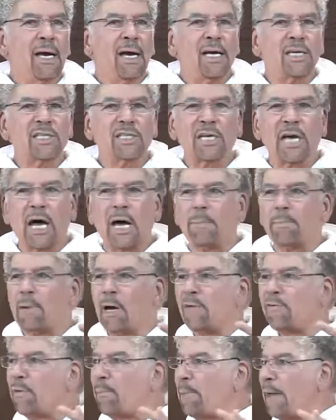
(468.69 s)
a psalm
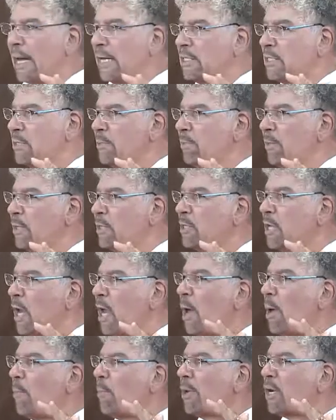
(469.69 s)
of abandonment,
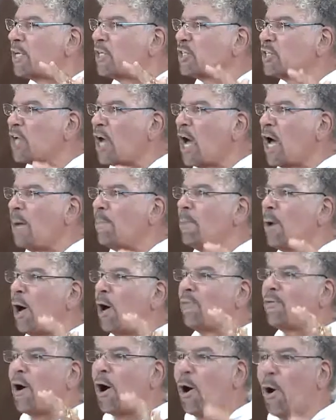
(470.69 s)
but a psalm
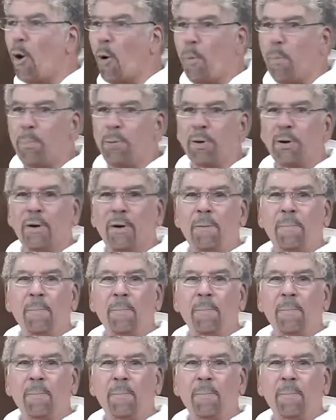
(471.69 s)
of hope.